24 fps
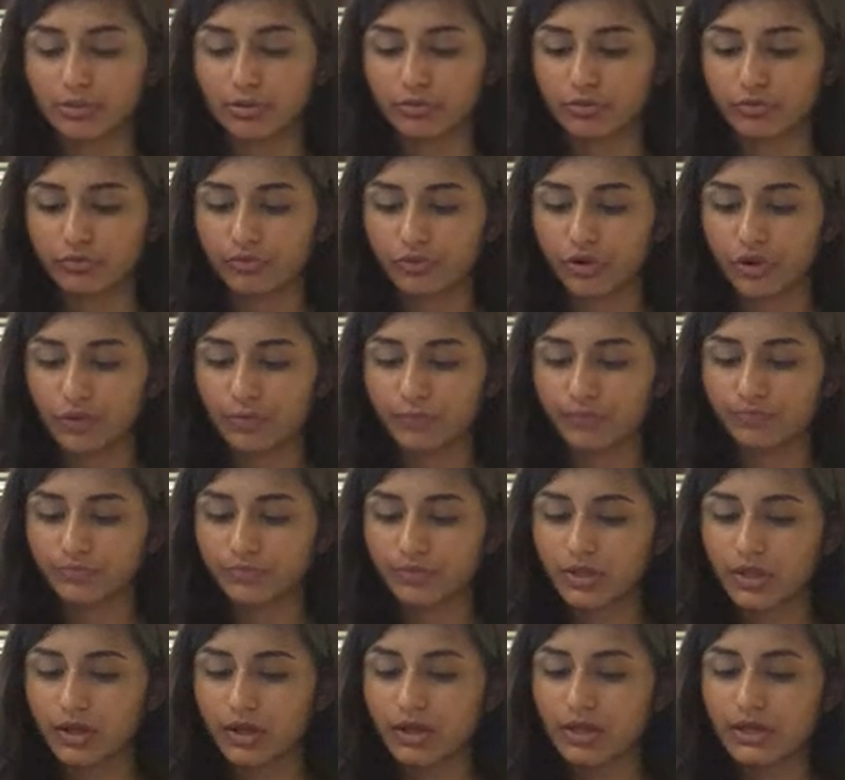beautiful.
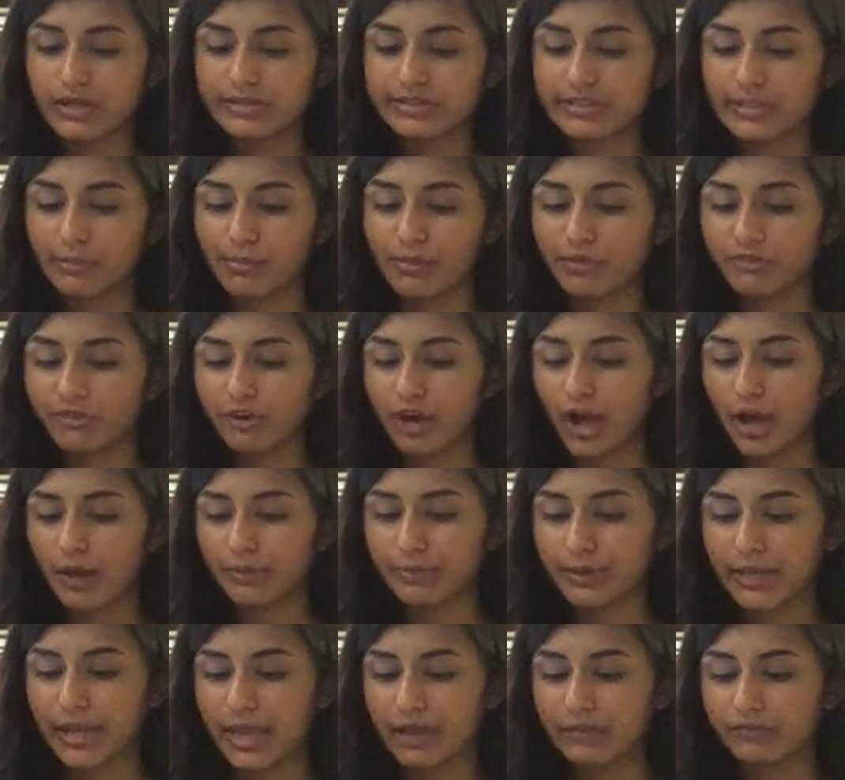Some of her
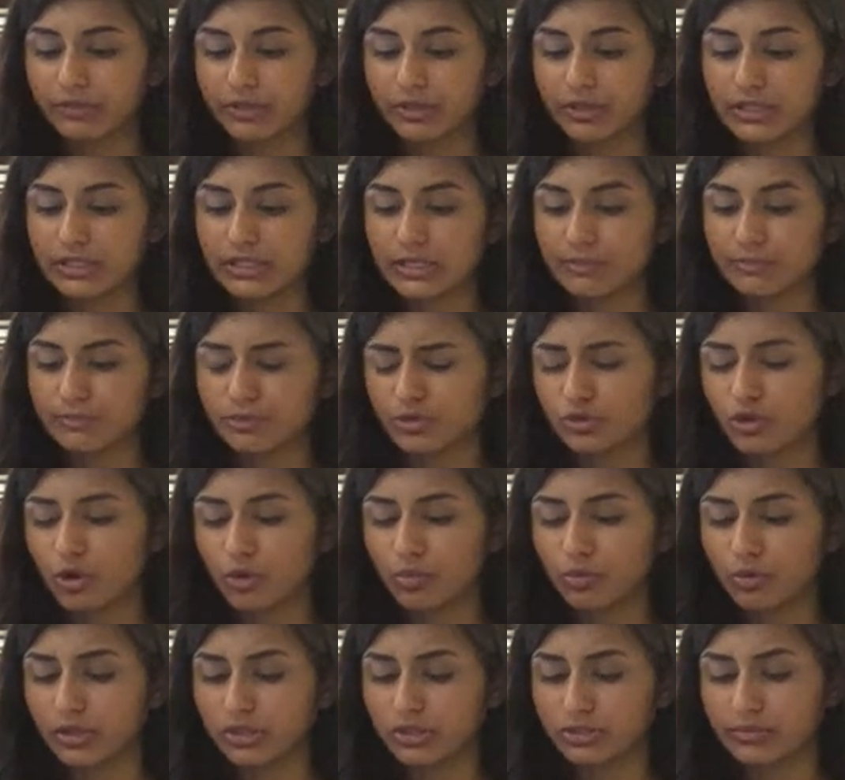odd behavior seemed no
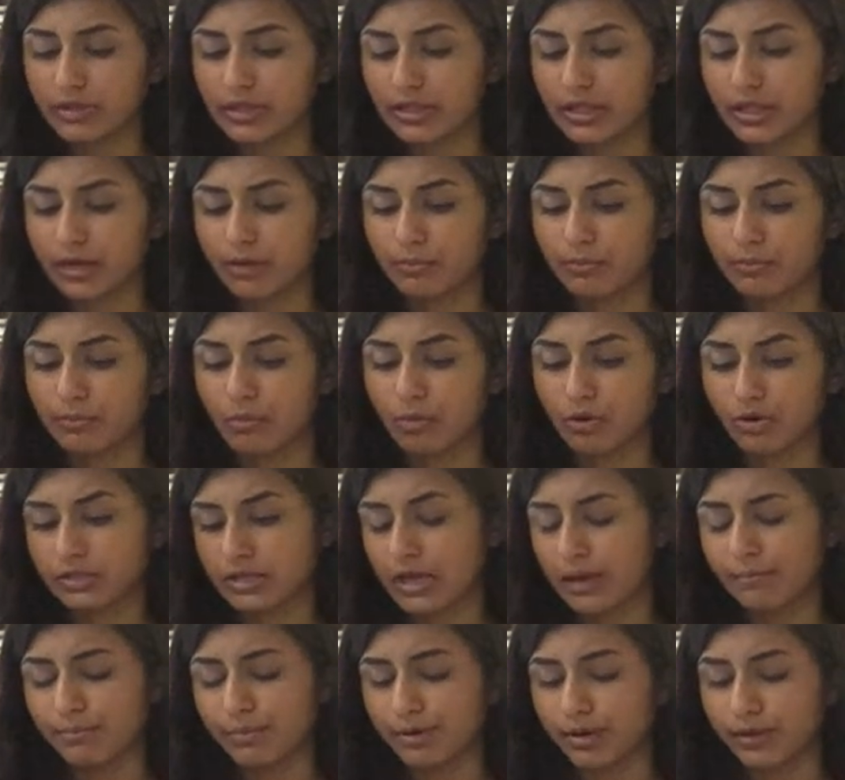more to be than a more
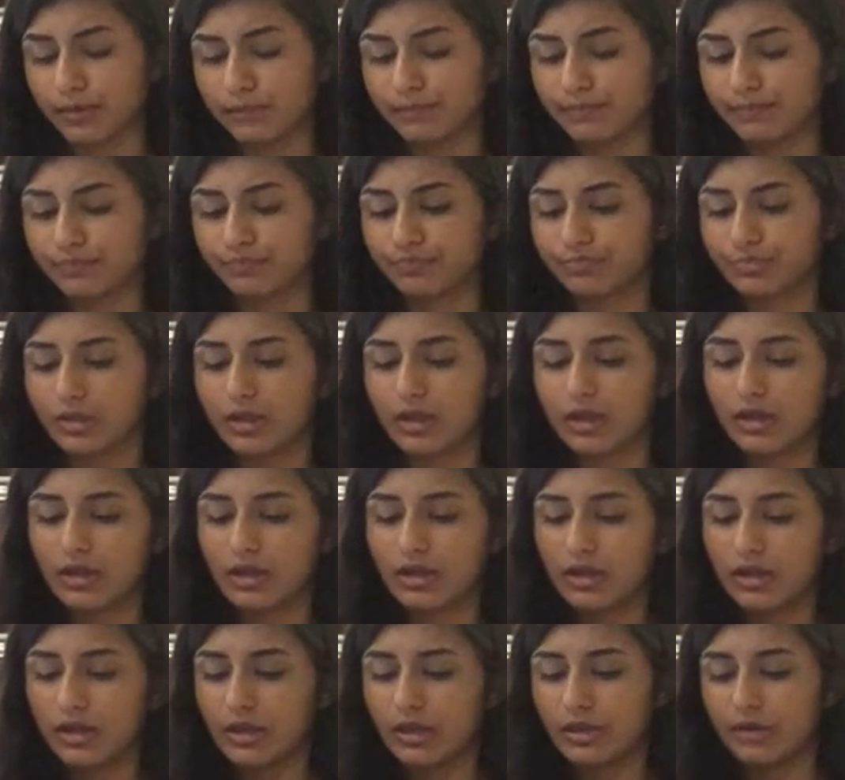temper.
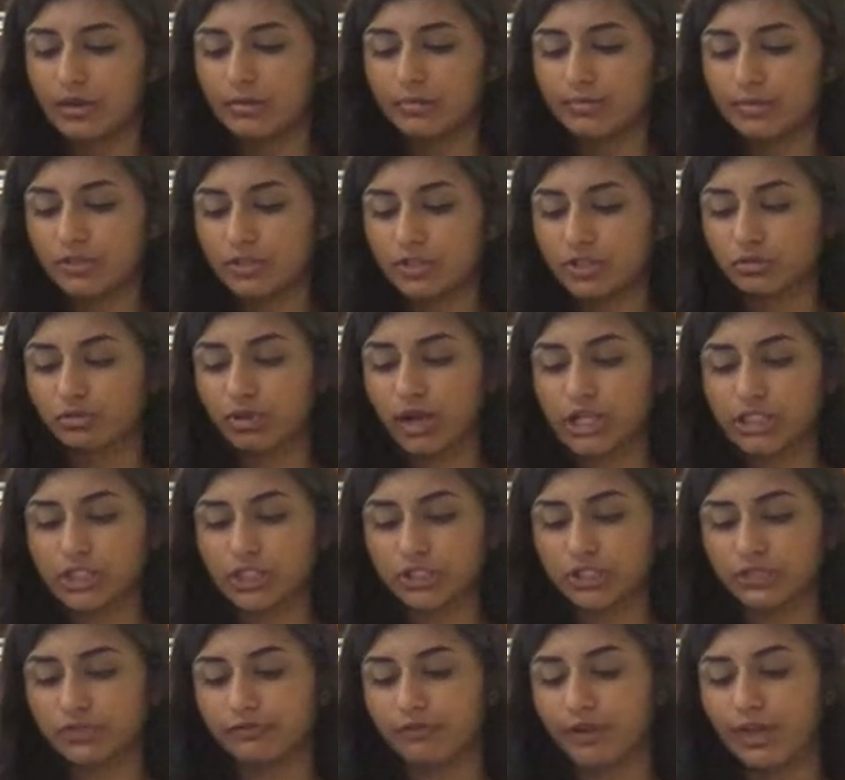Mr.
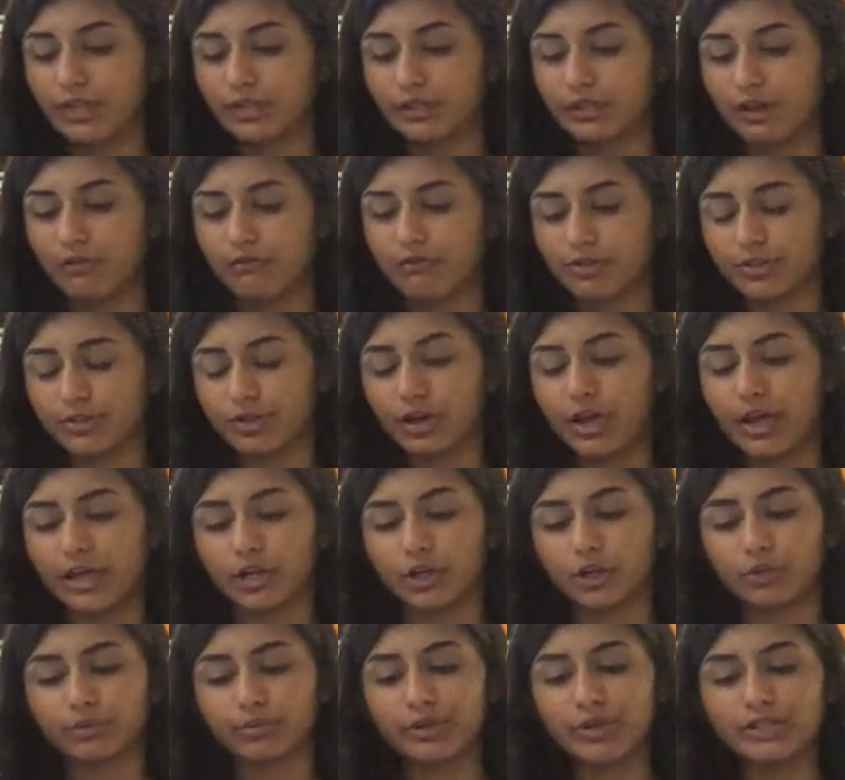Rochester fell in love with her and
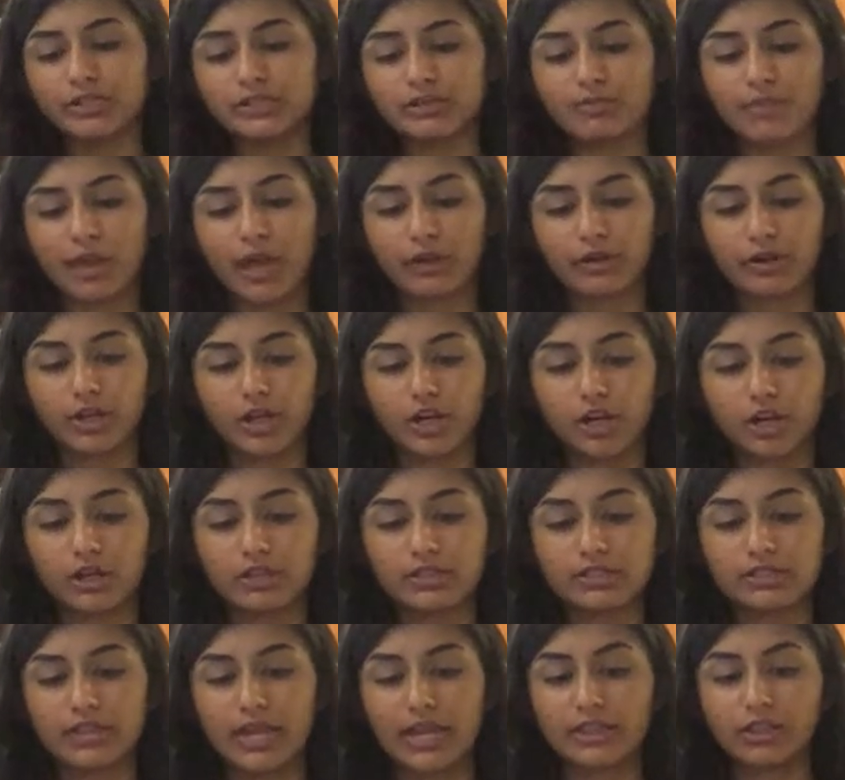agreed to marry her
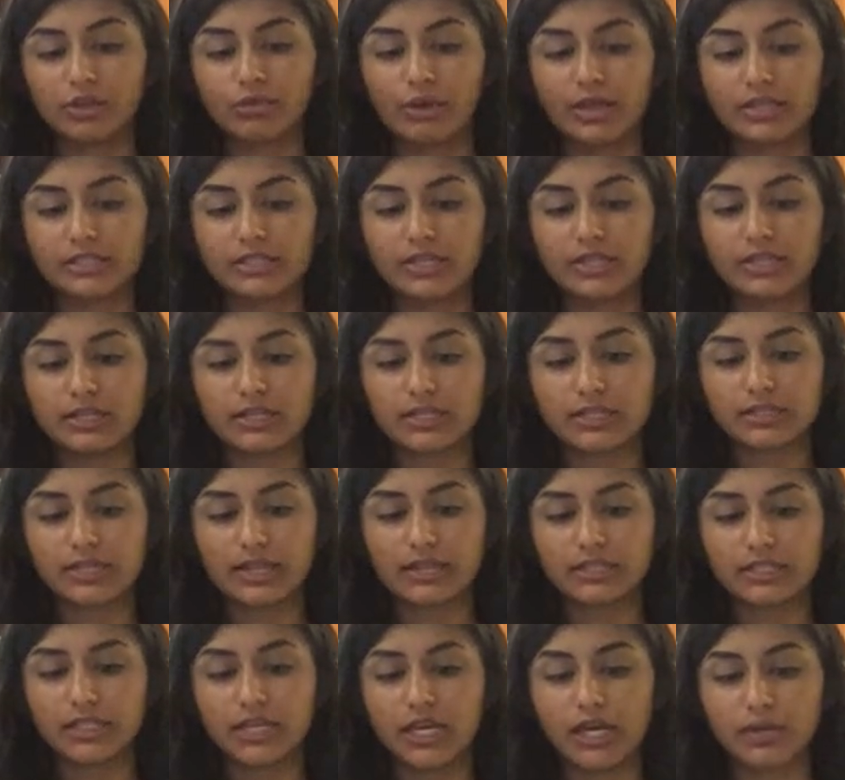and stay in the West Indies,
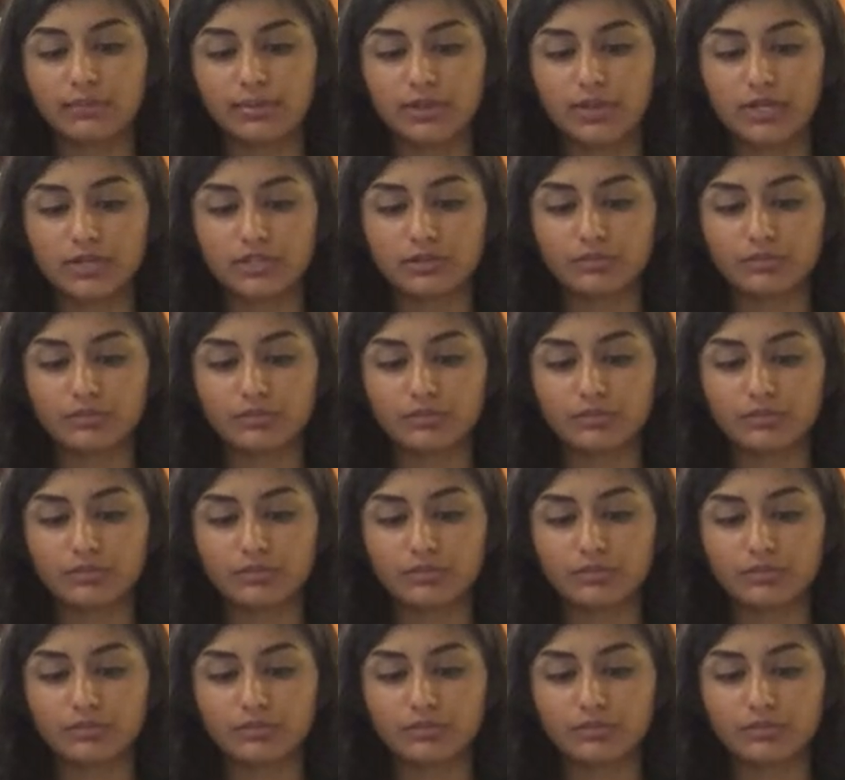as had